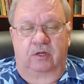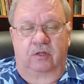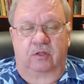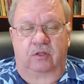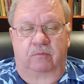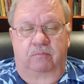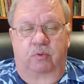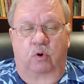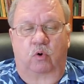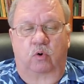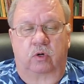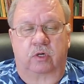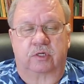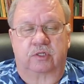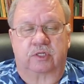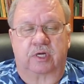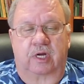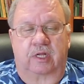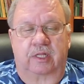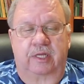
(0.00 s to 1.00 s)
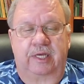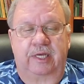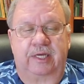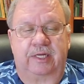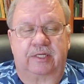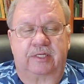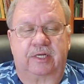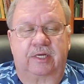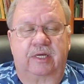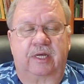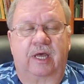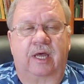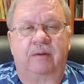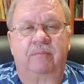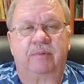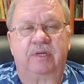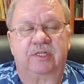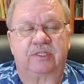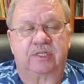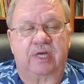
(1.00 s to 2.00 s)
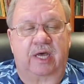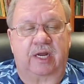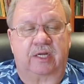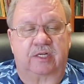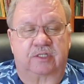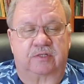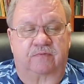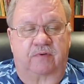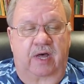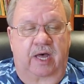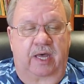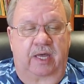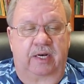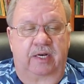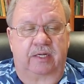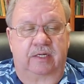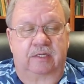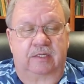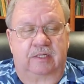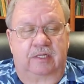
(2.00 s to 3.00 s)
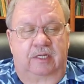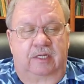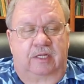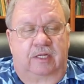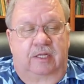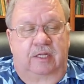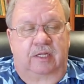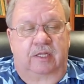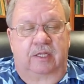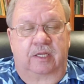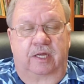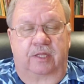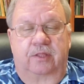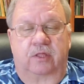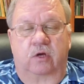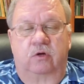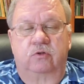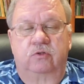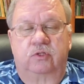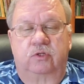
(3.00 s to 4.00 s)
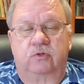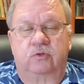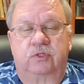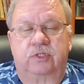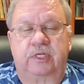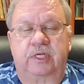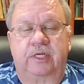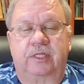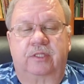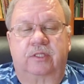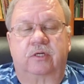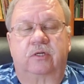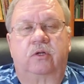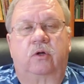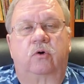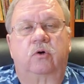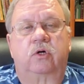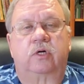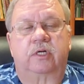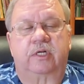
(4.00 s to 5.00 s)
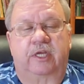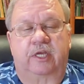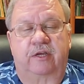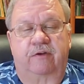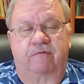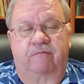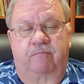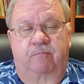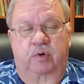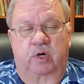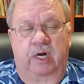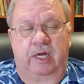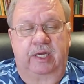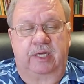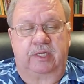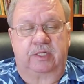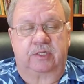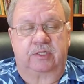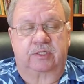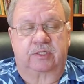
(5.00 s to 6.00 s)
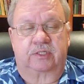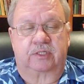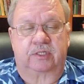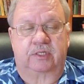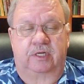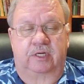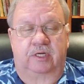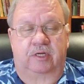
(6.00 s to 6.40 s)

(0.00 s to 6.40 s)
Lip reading: The poor shall eat and be satisfied. Let those who seek the Lord give praise.